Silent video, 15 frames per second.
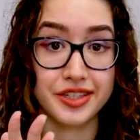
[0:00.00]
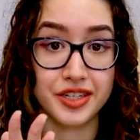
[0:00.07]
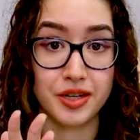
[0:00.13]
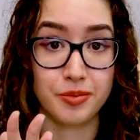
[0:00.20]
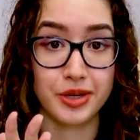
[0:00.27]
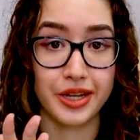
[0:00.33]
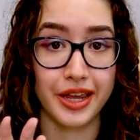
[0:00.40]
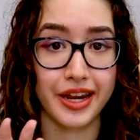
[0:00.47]

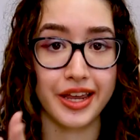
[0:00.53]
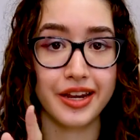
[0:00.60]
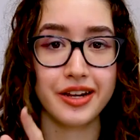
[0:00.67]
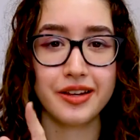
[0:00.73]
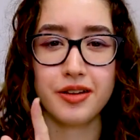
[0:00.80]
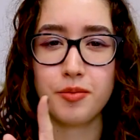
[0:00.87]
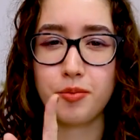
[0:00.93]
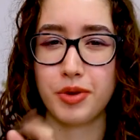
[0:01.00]

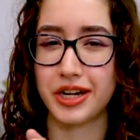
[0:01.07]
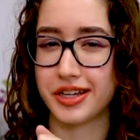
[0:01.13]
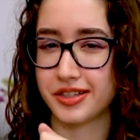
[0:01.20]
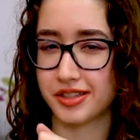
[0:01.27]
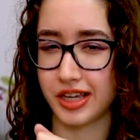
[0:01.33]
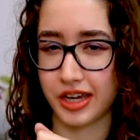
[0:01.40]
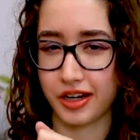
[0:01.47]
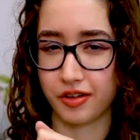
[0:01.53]
Intimidating, but
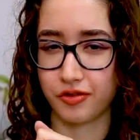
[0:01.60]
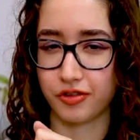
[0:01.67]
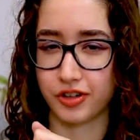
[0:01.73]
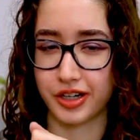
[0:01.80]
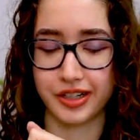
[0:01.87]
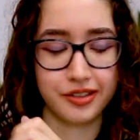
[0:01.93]
excited for